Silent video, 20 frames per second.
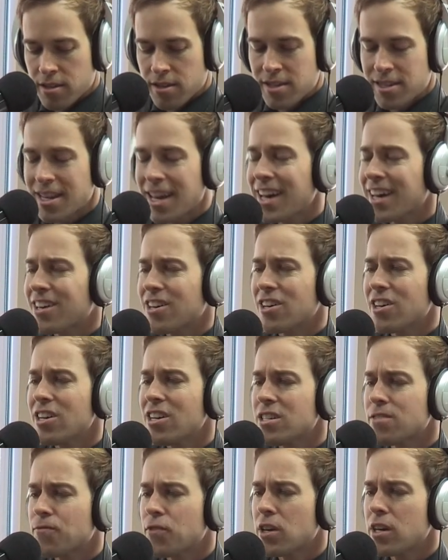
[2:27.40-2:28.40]

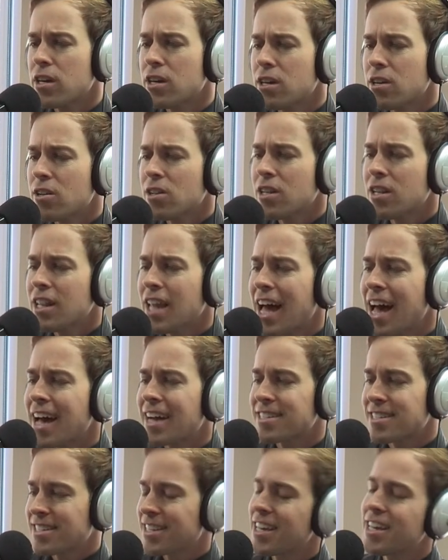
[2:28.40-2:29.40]
Seconds feel
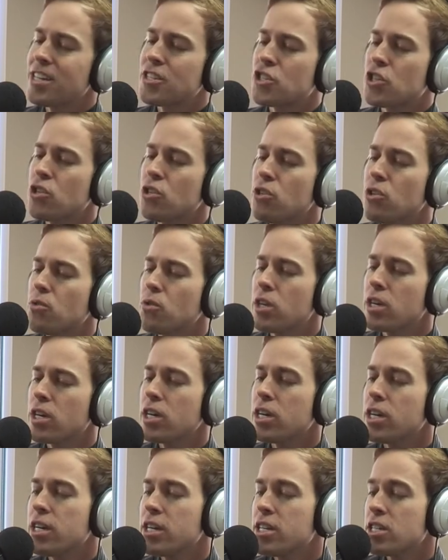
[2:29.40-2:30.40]
like
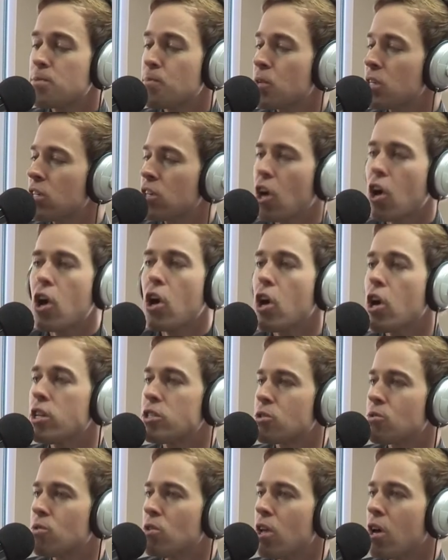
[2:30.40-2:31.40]
centuries Been
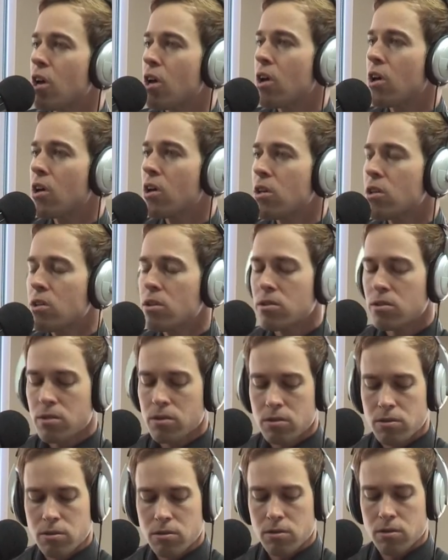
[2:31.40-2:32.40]
gone too
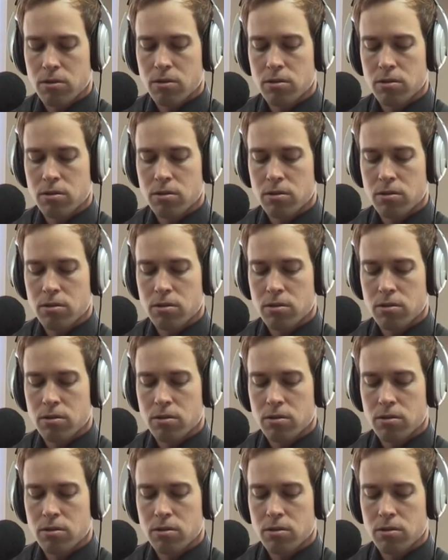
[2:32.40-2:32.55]
long